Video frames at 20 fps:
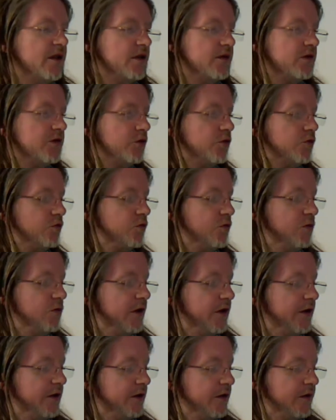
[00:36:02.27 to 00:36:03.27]

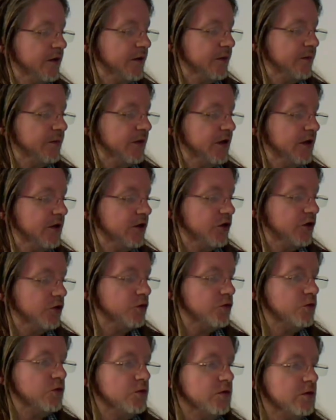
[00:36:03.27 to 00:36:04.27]
to
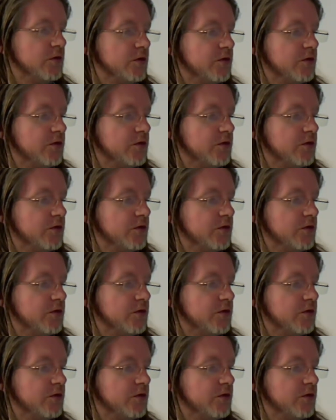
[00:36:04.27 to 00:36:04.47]
issue